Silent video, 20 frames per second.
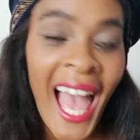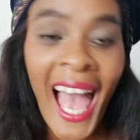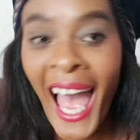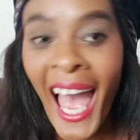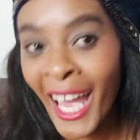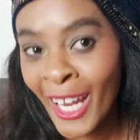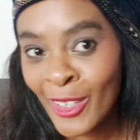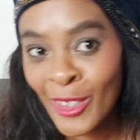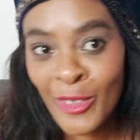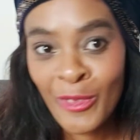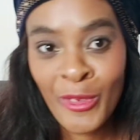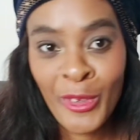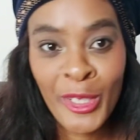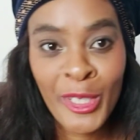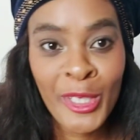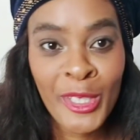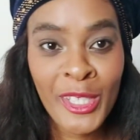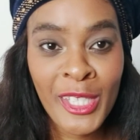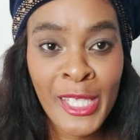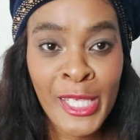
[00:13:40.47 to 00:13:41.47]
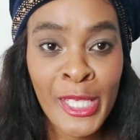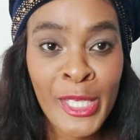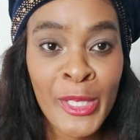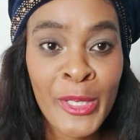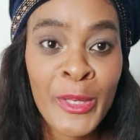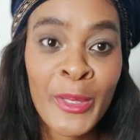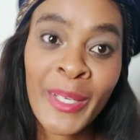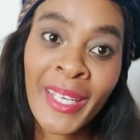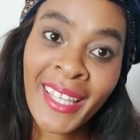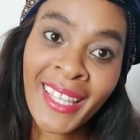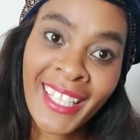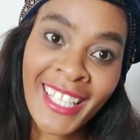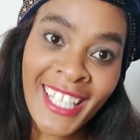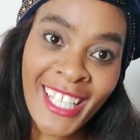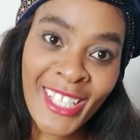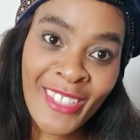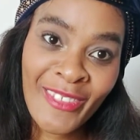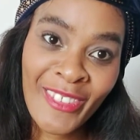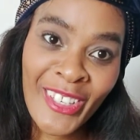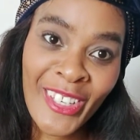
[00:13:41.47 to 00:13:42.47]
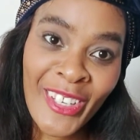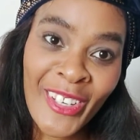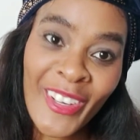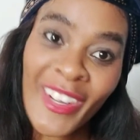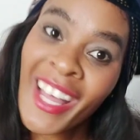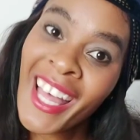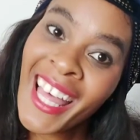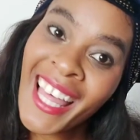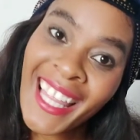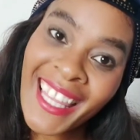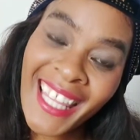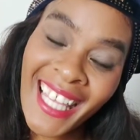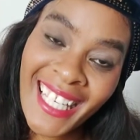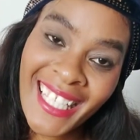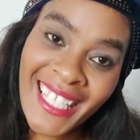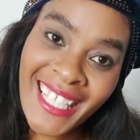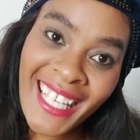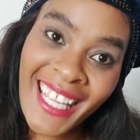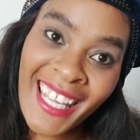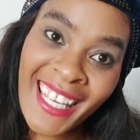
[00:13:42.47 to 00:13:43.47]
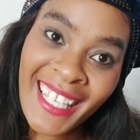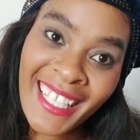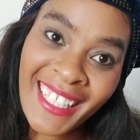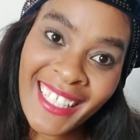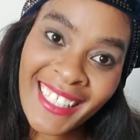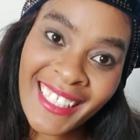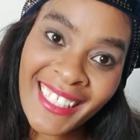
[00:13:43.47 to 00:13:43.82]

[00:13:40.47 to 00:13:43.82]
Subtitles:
I look forward to seeing you in the next video. Thanks again.